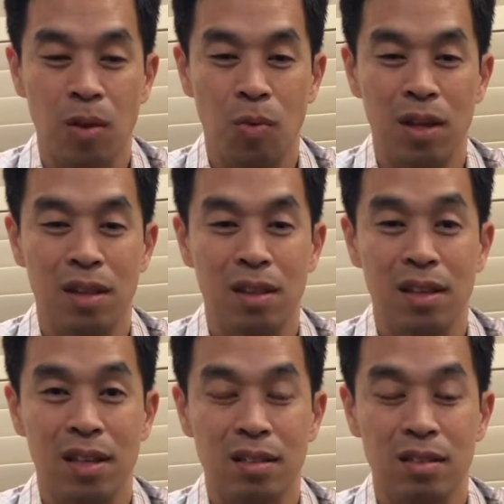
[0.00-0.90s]
one of the
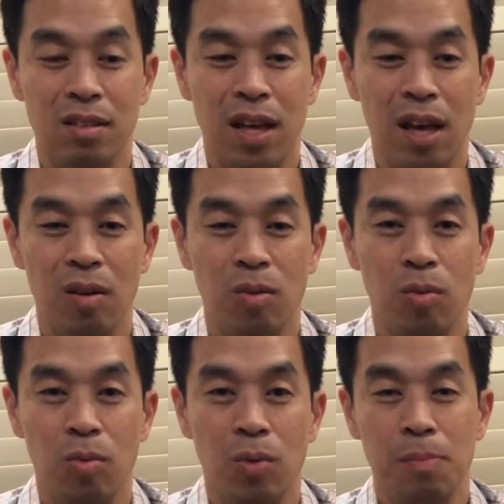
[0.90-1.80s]
things that
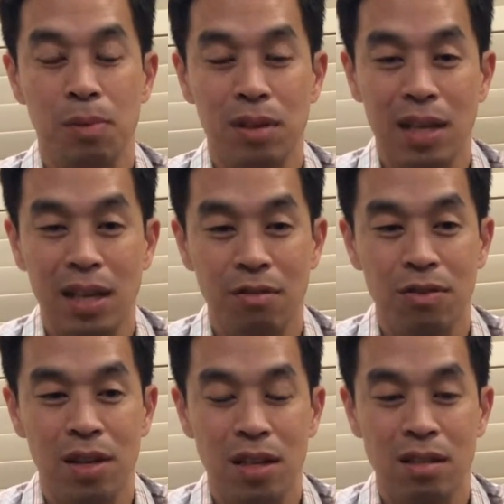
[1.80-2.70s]
we believe
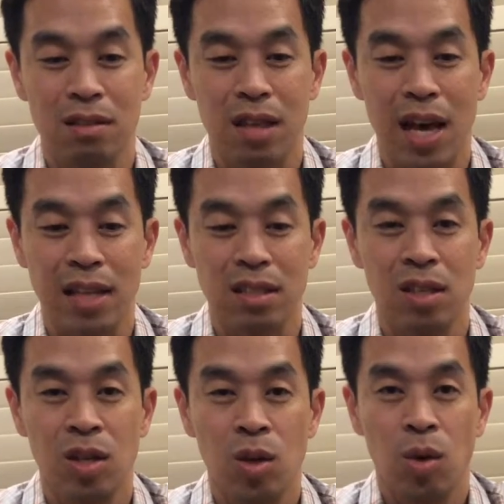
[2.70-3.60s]
is that
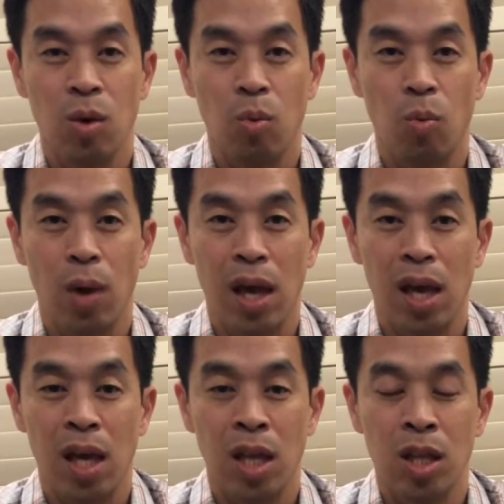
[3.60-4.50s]

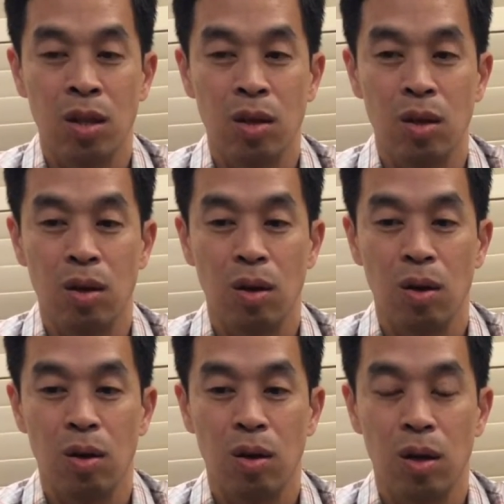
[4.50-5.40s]
when
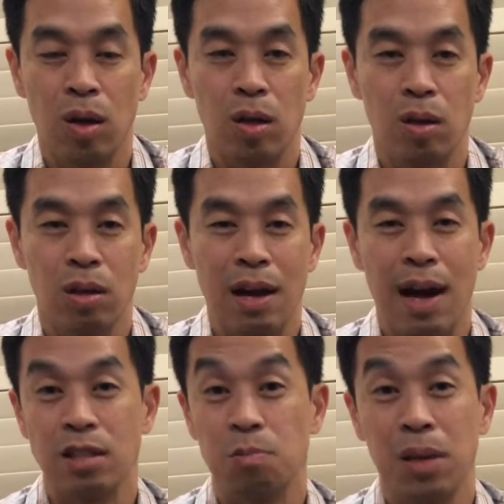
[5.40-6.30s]

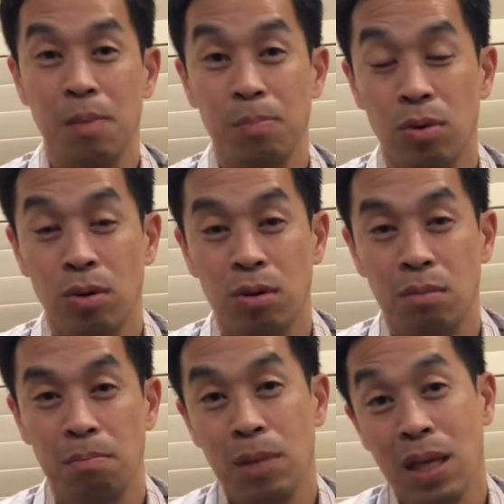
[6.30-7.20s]
God's people
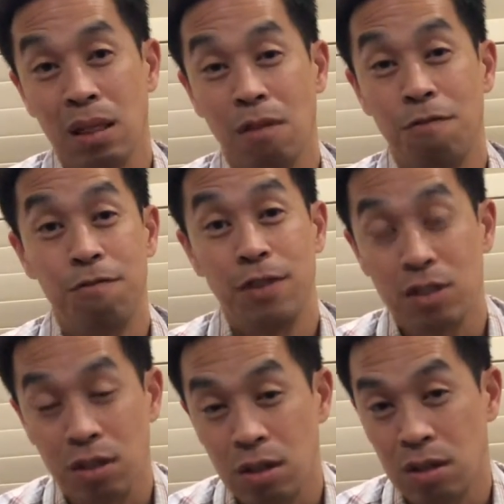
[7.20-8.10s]
meet the
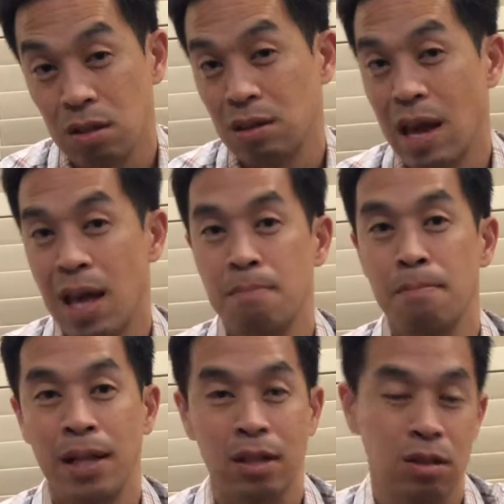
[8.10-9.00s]
physical and
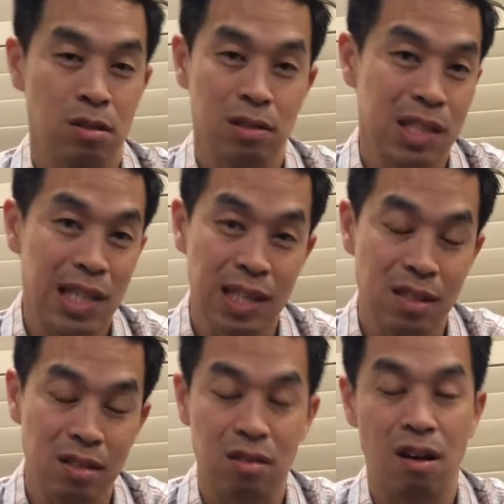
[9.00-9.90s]
medical
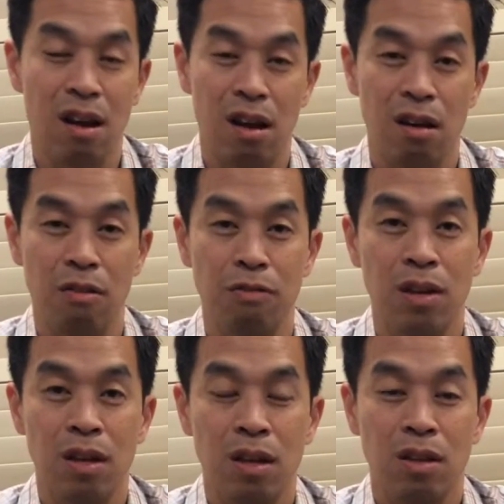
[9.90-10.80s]
needs of
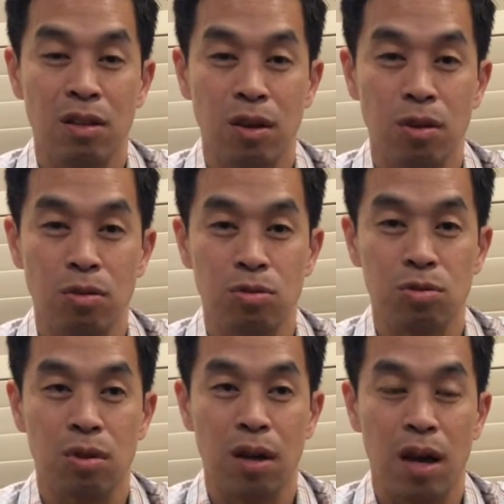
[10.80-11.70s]
those